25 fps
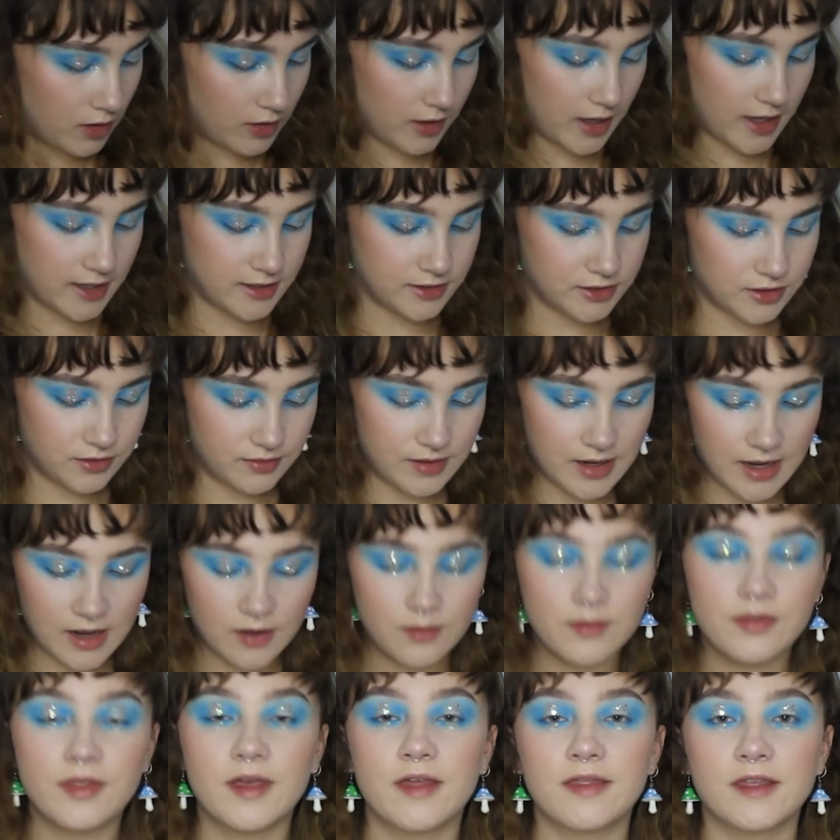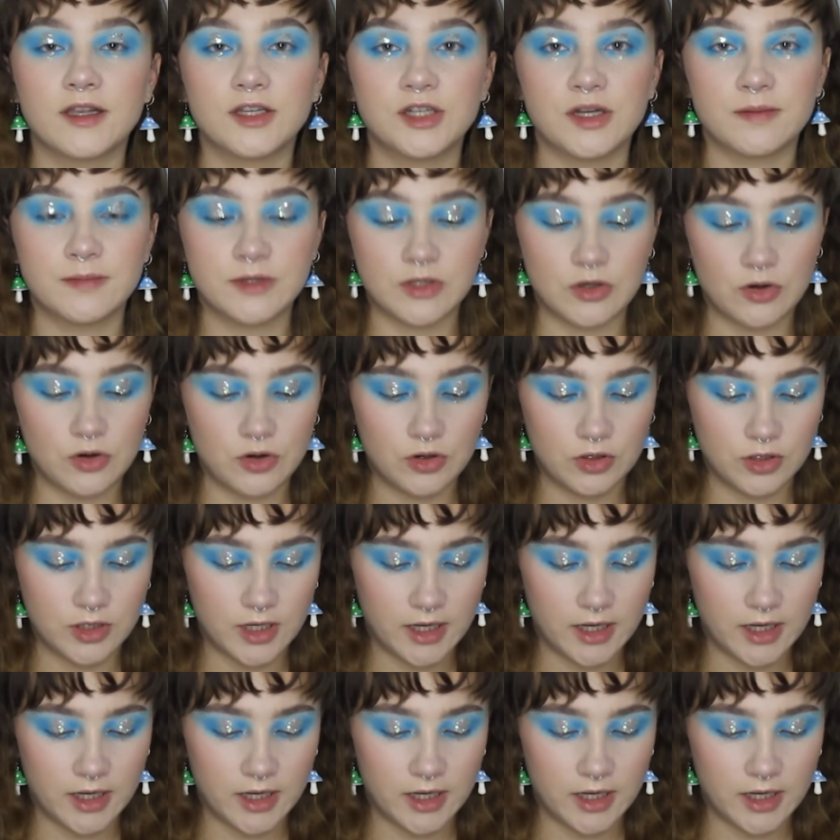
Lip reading: Okay, so now that the gems are on,